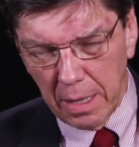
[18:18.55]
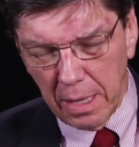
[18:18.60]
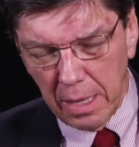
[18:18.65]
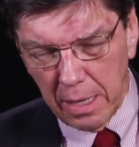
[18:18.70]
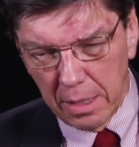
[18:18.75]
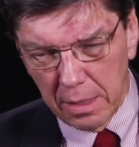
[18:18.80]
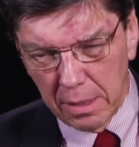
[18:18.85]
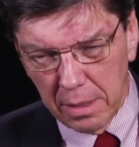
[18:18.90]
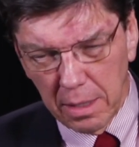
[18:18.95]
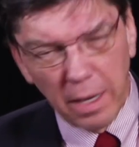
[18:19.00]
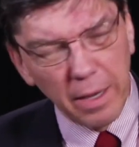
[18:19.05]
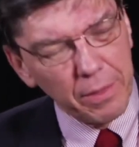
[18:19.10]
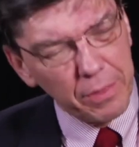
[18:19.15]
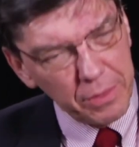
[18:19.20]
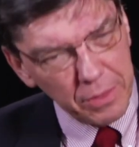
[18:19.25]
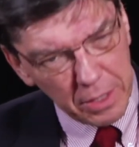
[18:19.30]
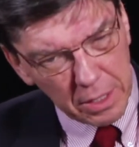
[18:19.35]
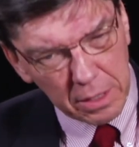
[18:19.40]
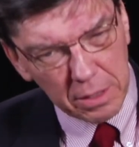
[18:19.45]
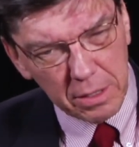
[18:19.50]
And I
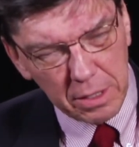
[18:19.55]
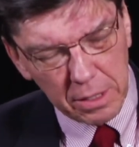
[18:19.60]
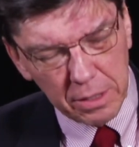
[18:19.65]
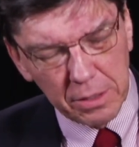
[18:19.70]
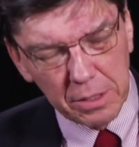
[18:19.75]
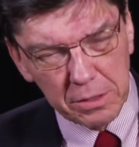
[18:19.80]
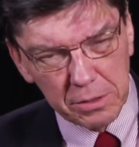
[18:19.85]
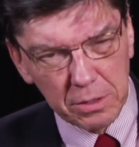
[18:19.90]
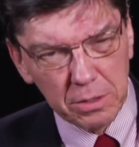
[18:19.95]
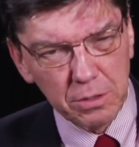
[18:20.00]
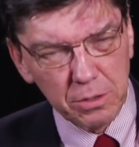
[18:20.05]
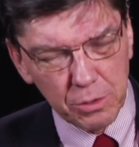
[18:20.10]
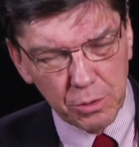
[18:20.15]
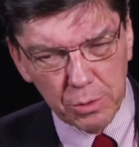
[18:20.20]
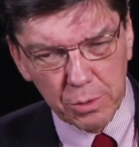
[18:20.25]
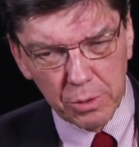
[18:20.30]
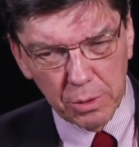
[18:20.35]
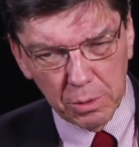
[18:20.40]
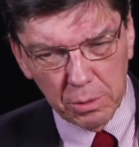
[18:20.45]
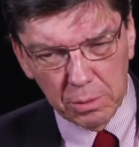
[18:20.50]
think that this is
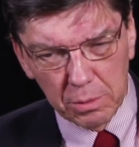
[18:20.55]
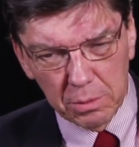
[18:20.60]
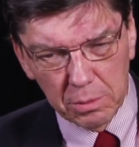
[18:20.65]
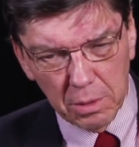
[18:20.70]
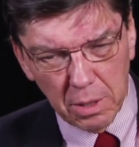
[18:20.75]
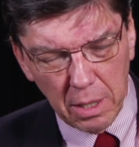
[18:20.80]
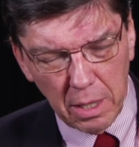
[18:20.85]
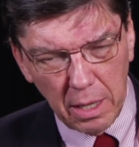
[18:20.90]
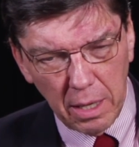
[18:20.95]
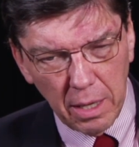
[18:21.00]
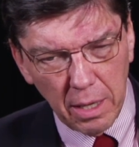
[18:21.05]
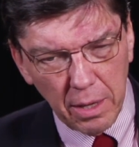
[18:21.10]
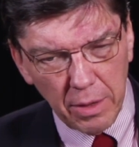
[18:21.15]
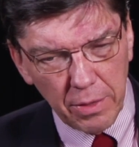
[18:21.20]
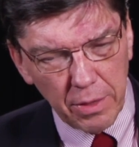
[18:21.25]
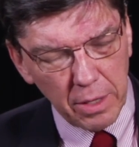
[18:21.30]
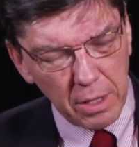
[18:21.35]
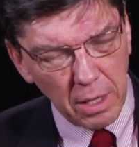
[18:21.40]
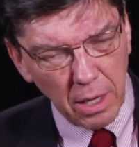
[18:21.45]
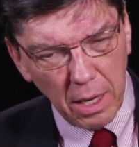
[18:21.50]
true,
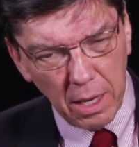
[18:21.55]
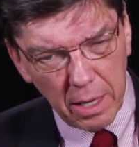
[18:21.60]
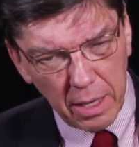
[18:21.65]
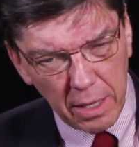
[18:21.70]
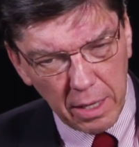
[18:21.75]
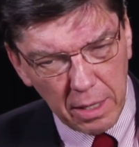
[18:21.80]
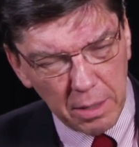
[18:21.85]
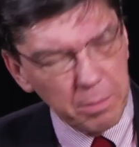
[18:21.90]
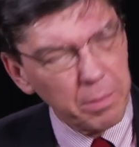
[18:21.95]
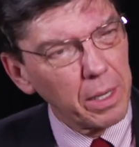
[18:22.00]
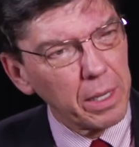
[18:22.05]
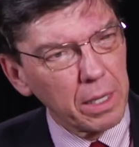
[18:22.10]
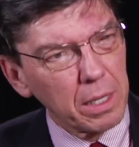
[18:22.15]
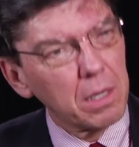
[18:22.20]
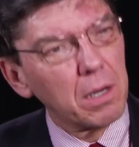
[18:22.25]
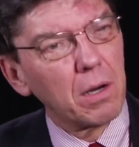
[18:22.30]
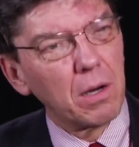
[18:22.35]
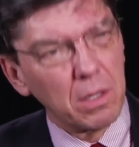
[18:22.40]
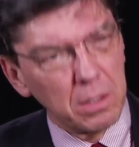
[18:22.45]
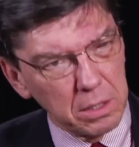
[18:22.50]
that I and my
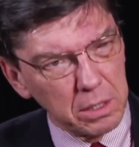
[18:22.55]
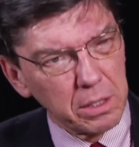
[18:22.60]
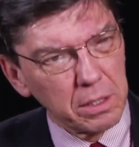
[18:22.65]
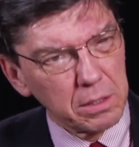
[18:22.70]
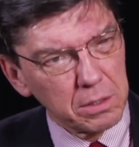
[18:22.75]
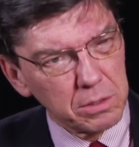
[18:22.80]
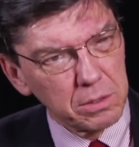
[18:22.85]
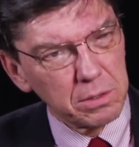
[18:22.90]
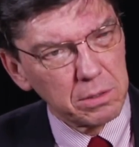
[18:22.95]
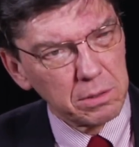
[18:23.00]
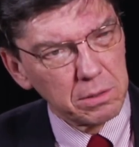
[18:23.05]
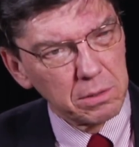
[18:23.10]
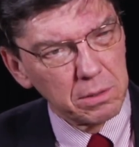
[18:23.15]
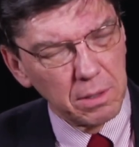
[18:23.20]
colleagues